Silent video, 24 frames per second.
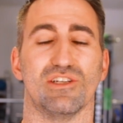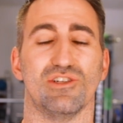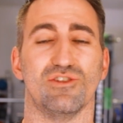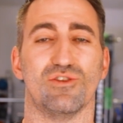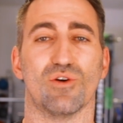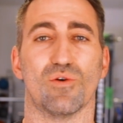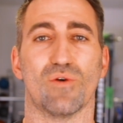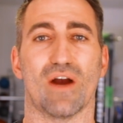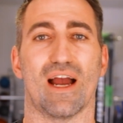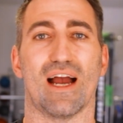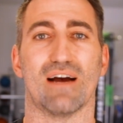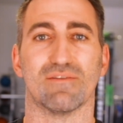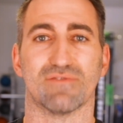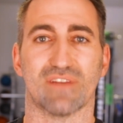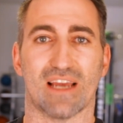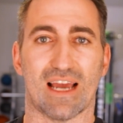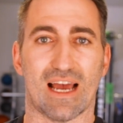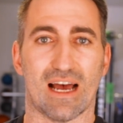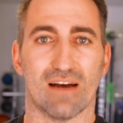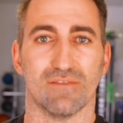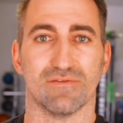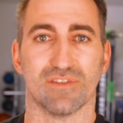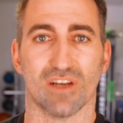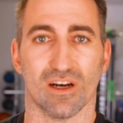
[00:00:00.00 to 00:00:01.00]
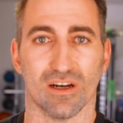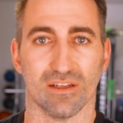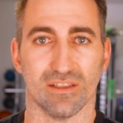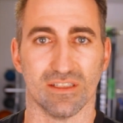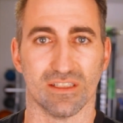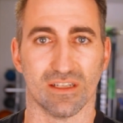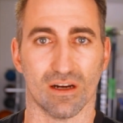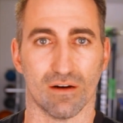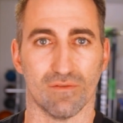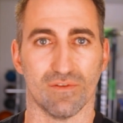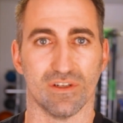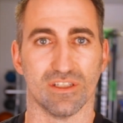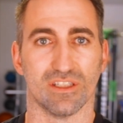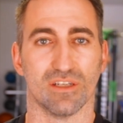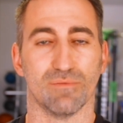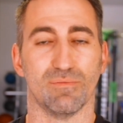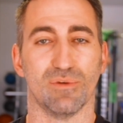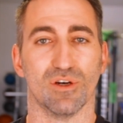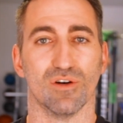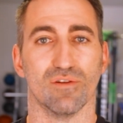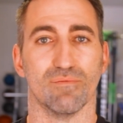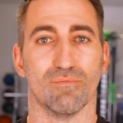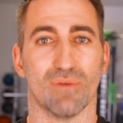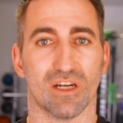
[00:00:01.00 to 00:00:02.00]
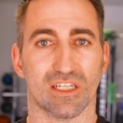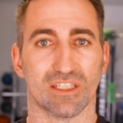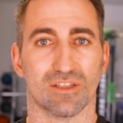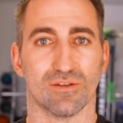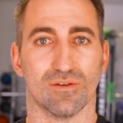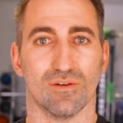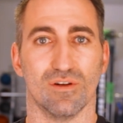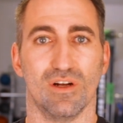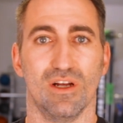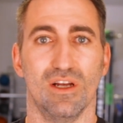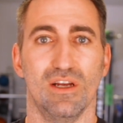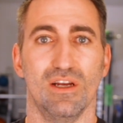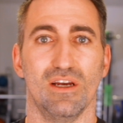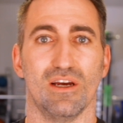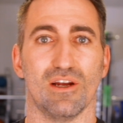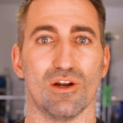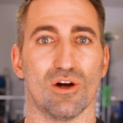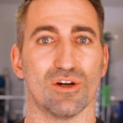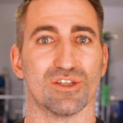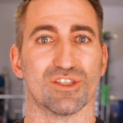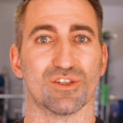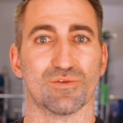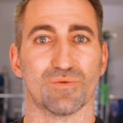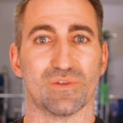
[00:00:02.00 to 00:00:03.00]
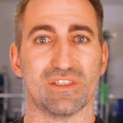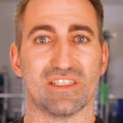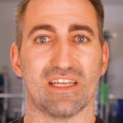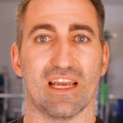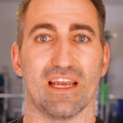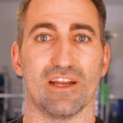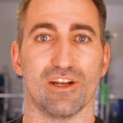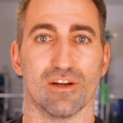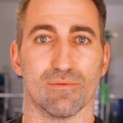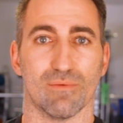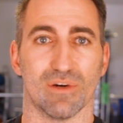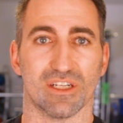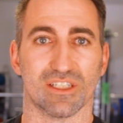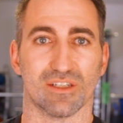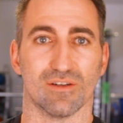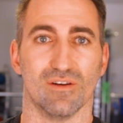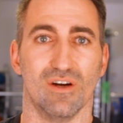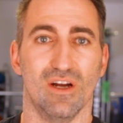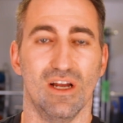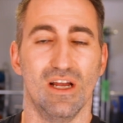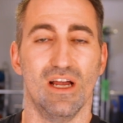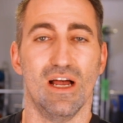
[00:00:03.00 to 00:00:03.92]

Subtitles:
You don't have to have tons of it to build muscle and also retain your muscle.